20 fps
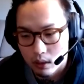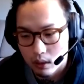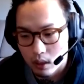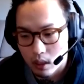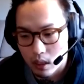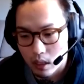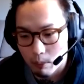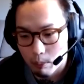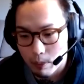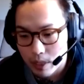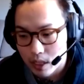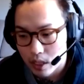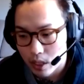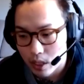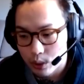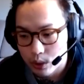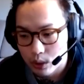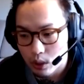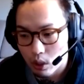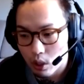uh,
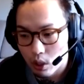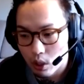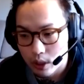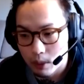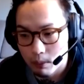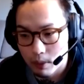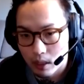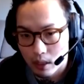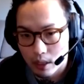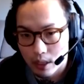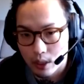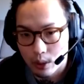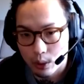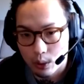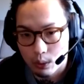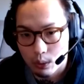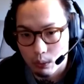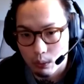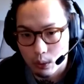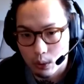because ultimately you're
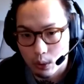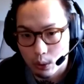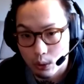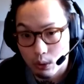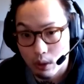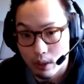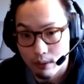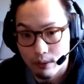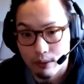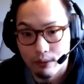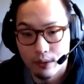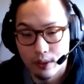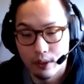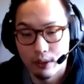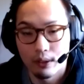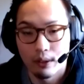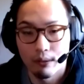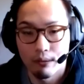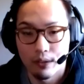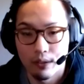you're trying to fulfill
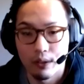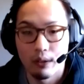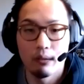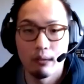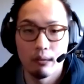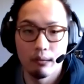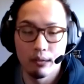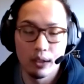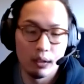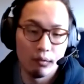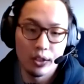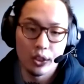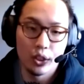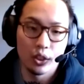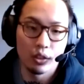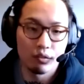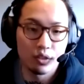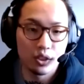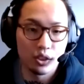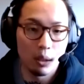the the vision
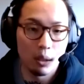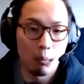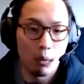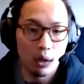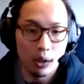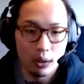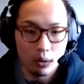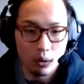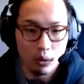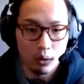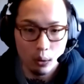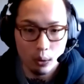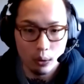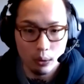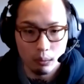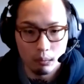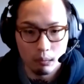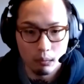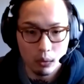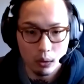of someone
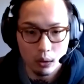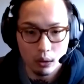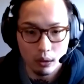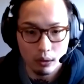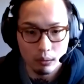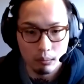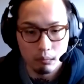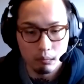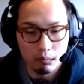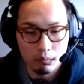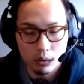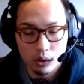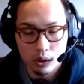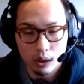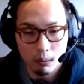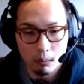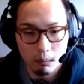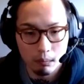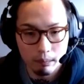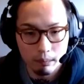or or
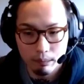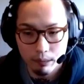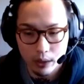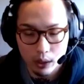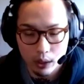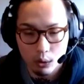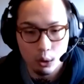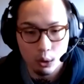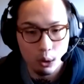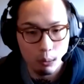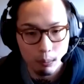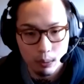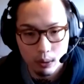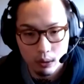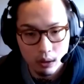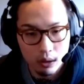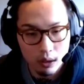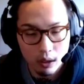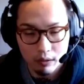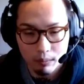some a group
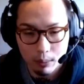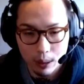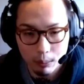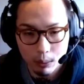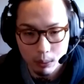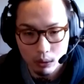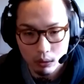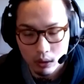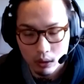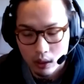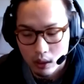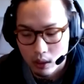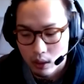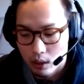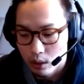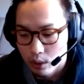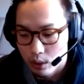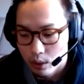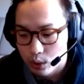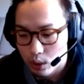of people. Mm-hmm.
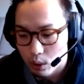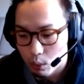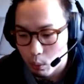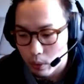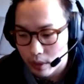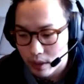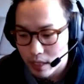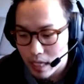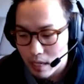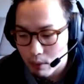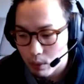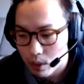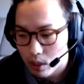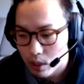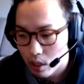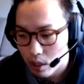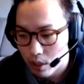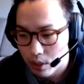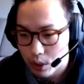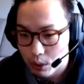So with that
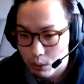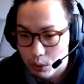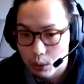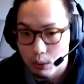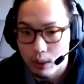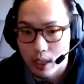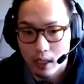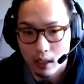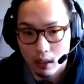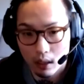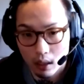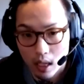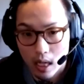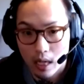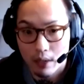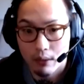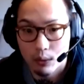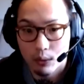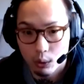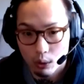regard, you do get a lot
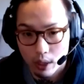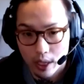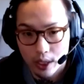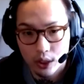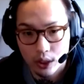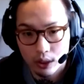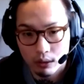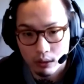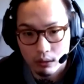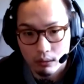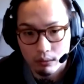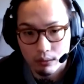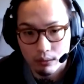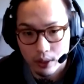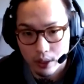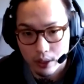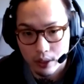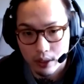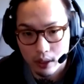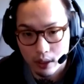of direction,
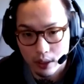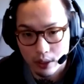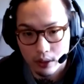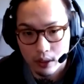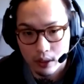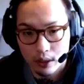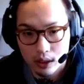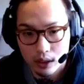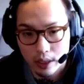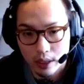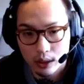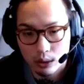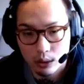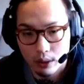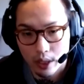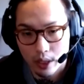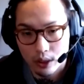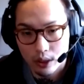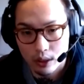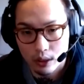very clear, concise direction